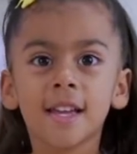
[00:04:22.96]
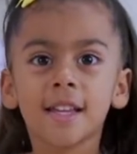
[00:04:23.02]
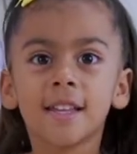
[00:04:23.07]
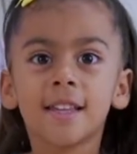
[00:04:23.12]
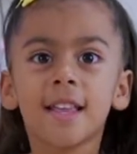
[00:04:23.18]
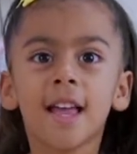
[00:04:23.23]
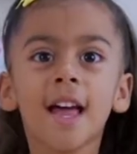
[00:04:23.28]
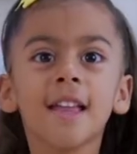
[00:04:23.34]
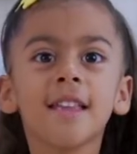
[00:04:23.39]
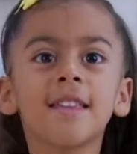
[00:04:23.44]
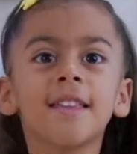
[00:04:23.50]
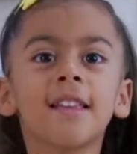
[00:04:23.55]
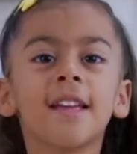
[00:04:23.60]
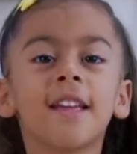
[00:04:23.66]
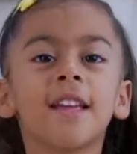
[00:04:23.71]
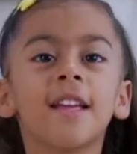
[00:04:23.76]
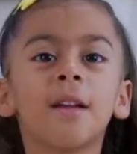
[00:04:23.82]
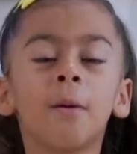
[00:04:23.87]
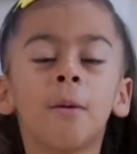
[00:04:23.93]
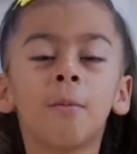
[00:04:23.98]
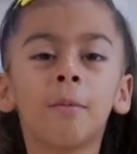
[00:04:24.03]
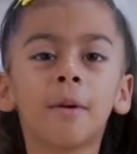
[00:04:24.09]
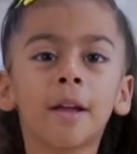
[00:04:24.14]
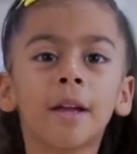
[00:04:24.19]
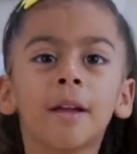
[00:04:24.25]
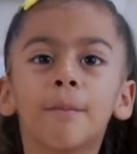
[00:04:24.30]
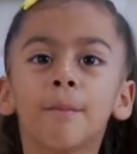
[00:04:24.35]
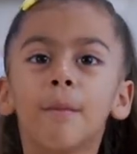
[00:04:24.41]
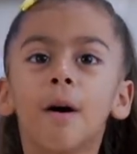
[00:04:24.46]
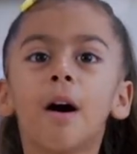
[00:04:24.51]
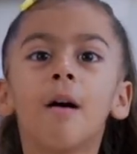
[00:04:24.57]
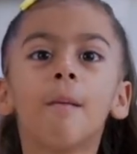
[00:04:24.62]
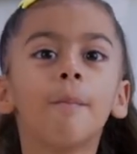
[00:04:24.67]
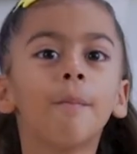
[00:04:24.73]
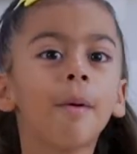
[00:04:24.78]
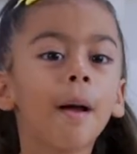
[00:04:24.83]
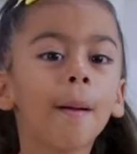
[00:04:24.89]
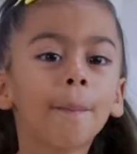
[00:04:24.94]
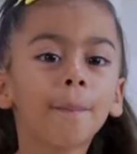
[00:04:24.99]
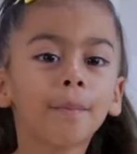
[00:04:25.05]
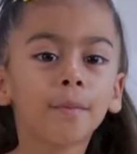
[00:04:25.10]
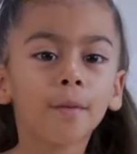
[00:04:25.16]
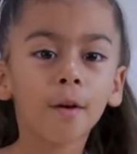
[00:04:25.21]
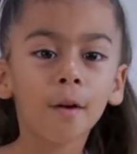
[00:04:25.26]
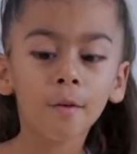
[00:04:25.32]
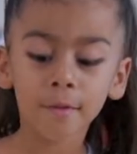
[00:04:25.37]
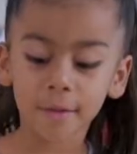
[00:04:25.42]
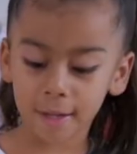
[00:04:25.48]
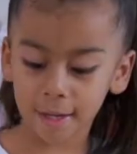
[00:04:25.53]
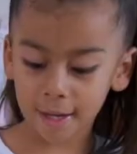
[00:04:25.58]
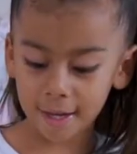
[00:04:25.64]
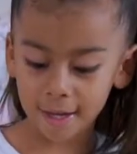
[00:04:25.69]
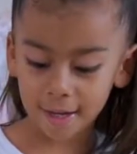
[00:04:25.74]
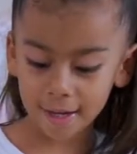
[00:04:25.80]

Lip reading: That's a human, not pepperoni.